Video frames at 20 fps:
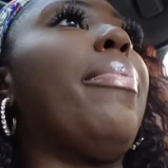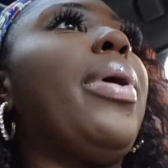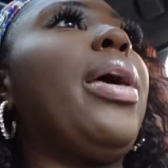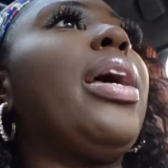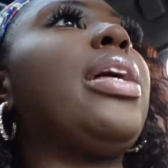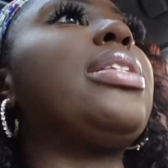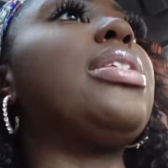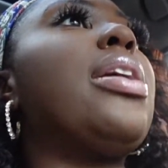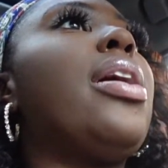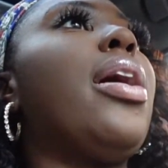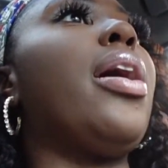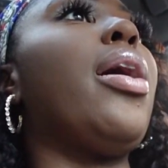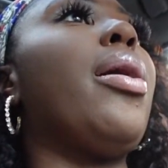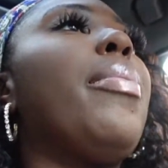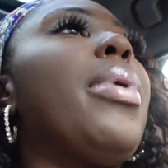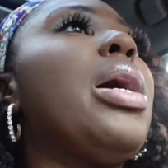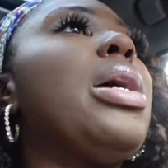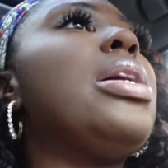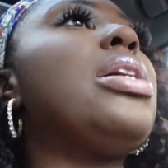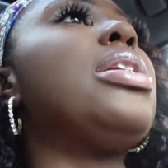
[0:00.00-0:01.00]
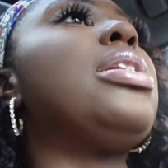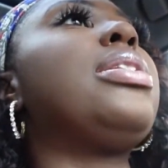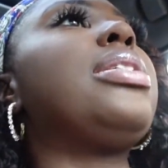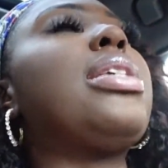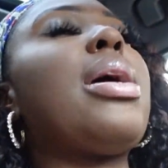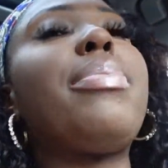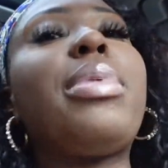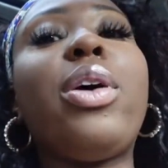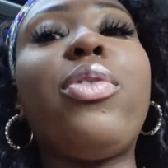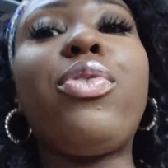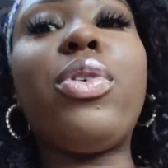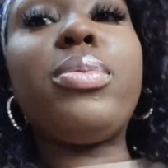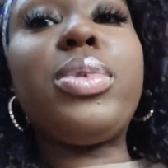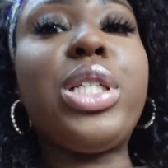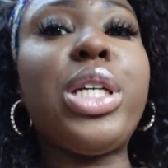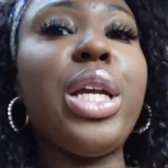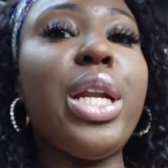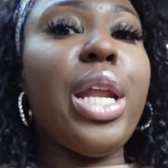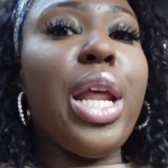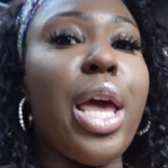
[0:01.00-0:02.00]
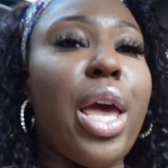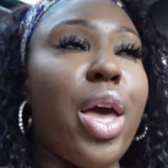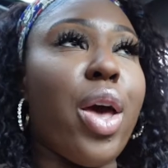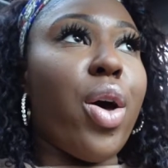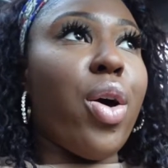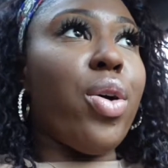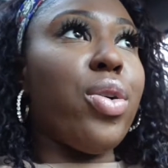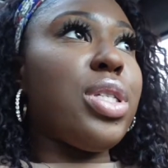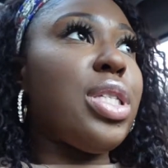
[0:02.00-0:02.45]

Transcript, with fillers: picked up something from Chanel.